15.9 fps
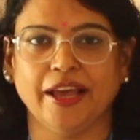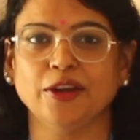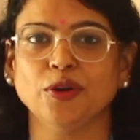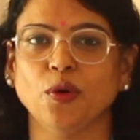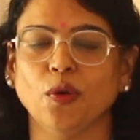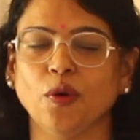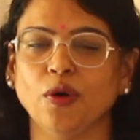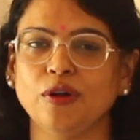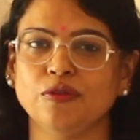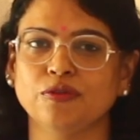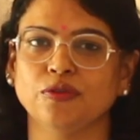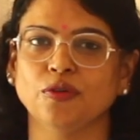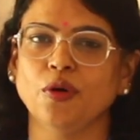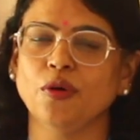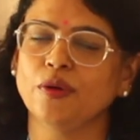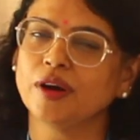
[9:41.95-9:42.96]
An old
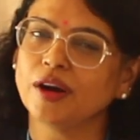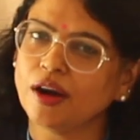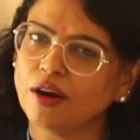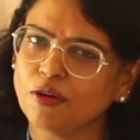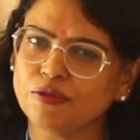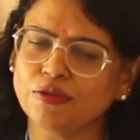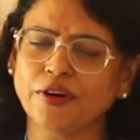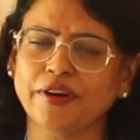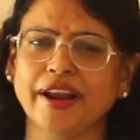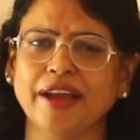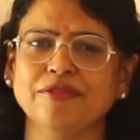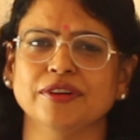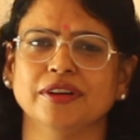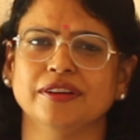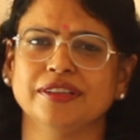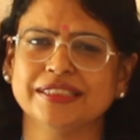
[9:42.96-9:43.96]
foe,
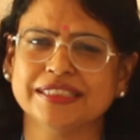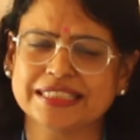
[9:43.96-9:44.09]
forever.